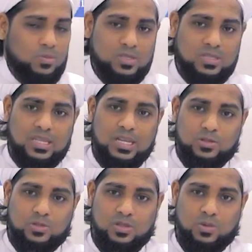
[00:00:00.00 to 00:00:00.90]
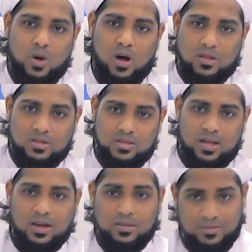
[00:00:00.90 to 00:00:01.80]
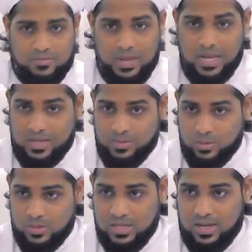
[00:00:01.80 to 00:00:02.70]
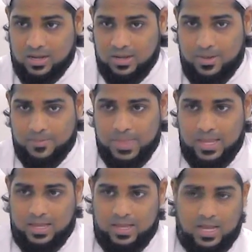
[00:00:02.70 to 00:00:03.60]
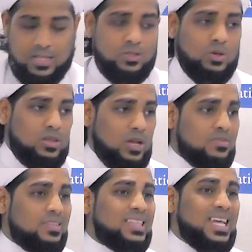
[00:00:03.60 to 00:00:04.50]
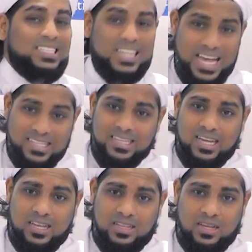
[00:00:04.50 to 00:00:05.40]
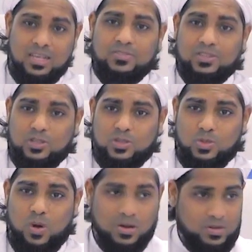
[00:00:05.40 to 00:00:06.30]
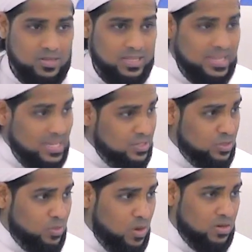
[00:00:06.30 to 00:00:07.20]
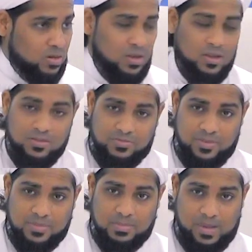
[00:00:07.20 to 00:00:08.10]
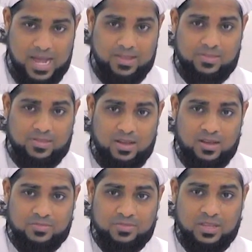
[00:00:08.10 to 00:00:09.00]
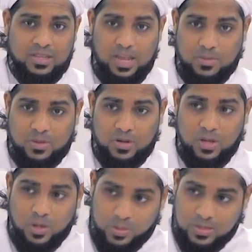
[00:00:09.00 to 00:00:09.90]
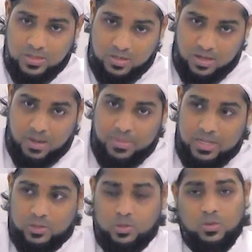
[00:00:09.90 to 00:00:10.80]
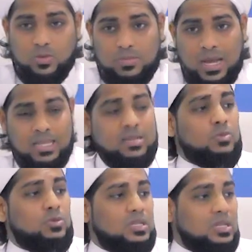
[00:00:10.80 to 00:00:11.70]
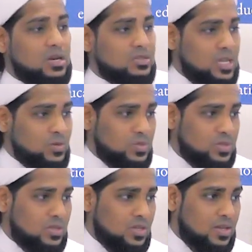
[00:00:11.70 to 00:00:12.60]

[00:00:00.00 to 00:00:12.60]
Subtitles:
was near to the wall of Malik ibn Dinar. And so a lot of the najasa, not even just water, the najis water from the bath of the neighbor would come into Malik ibn Dinar's house.